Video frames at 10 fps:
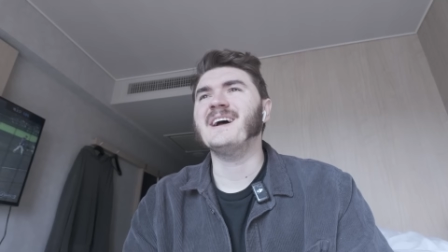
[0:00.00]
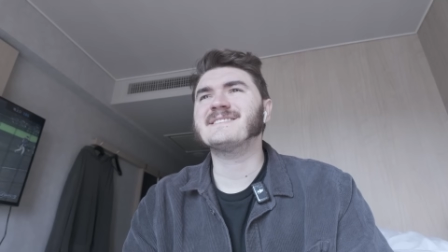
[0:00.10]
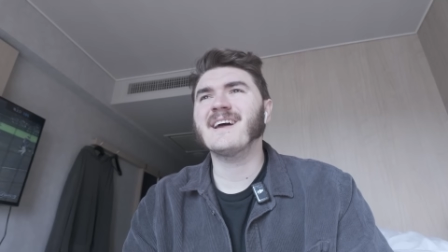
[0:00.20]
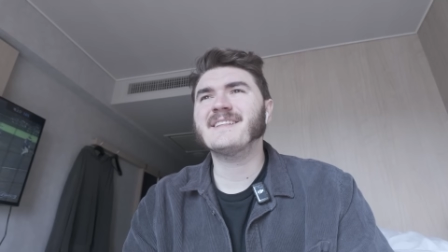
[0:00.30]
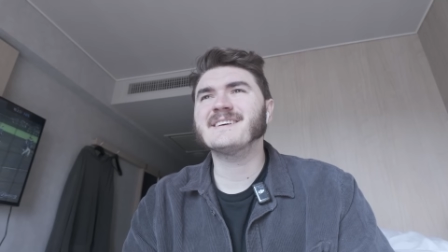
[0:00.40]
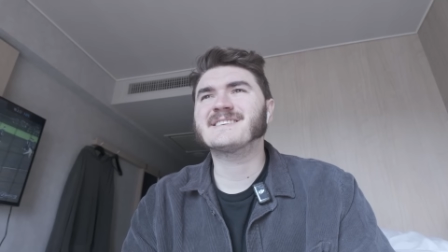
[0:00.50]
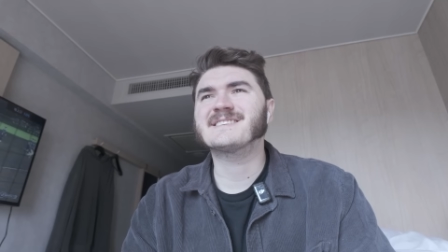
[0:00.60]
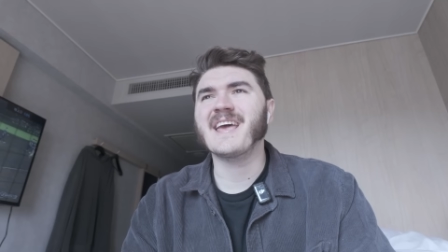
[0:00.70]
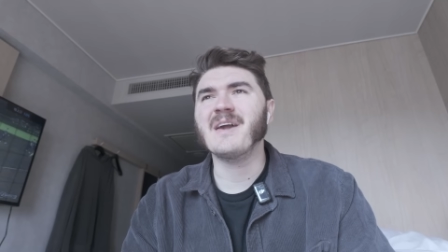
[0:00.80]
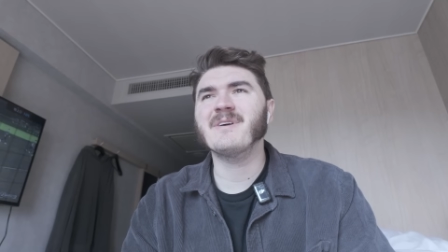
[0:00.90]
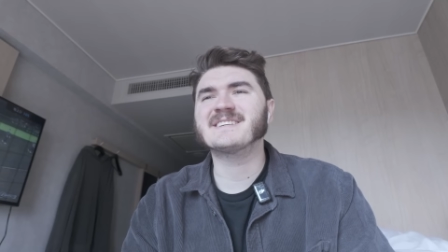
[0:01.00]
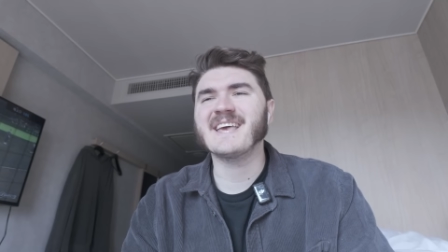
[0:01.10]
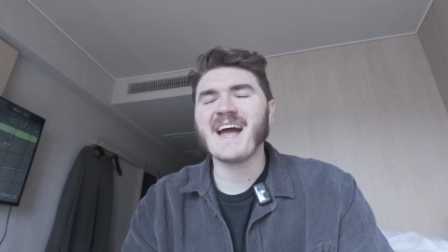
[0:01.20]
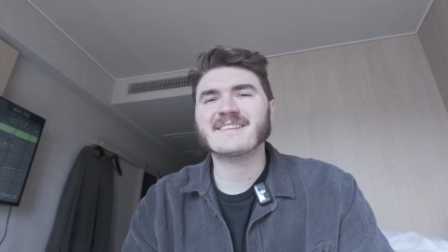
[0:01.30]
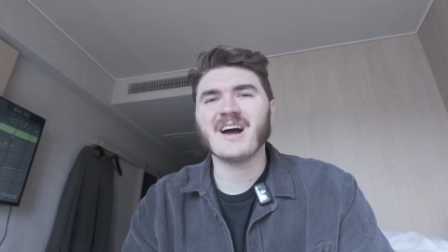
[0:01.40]
that's like the same
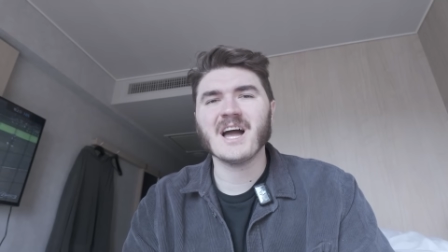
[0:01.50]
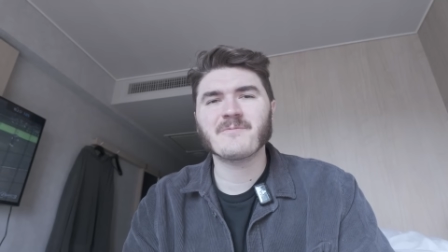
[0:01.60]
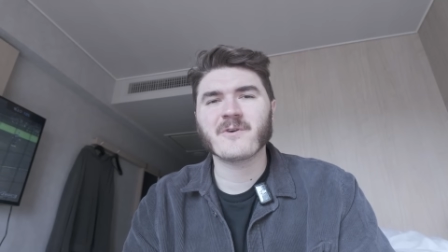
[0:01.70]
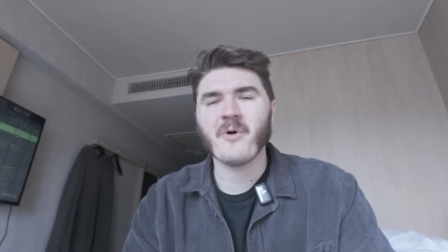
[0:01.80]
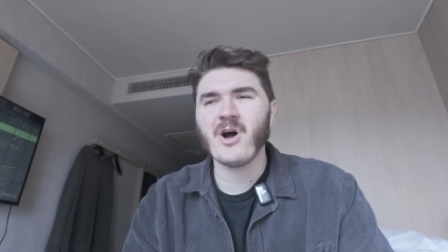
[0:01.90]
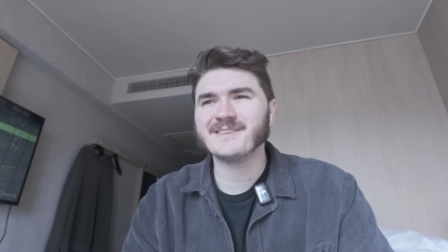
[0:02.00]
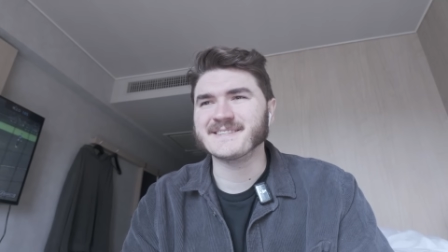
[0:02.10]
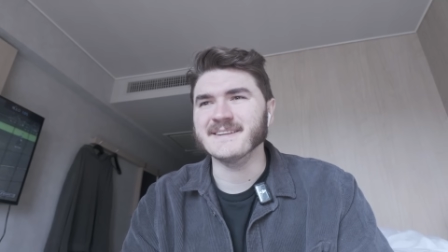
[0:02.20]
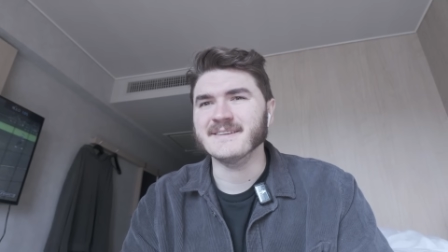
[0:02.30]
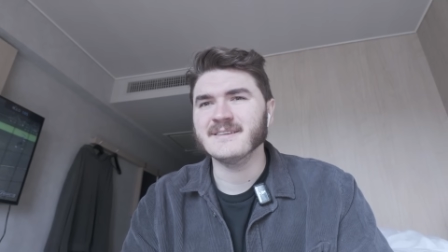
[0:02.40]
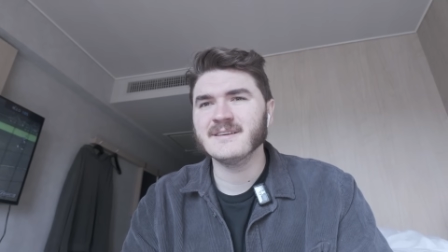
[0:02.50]
exact time from Austin.